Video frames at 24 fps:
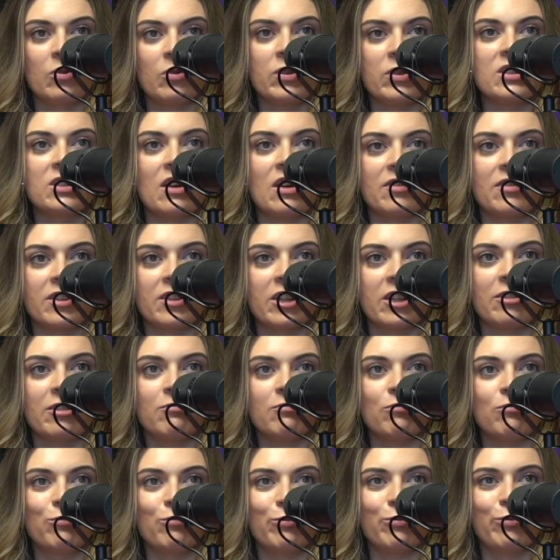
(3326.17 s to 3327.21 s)
But
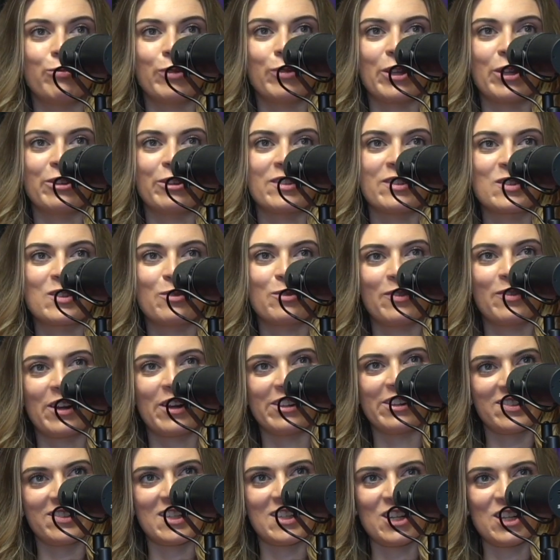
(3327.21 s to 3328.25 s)
definitely, whether that's
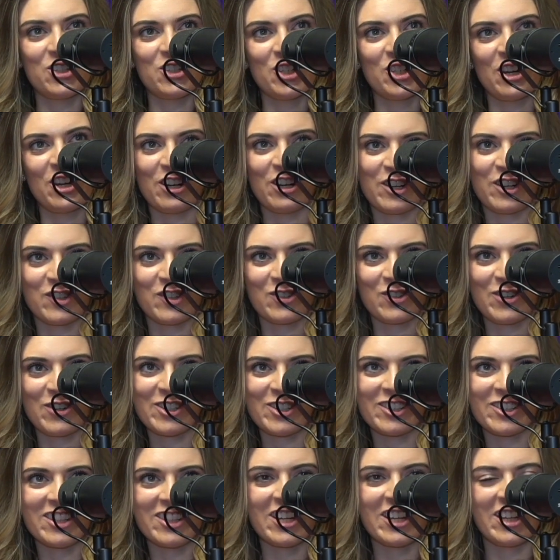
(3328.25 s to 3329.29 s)
revitalization and
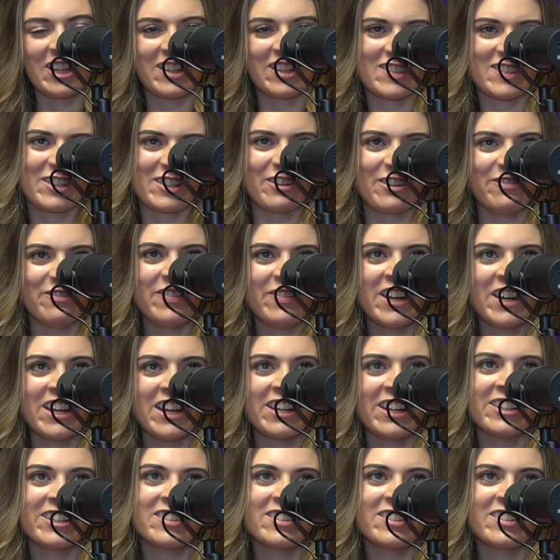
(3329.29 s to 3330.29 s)
historical things or events.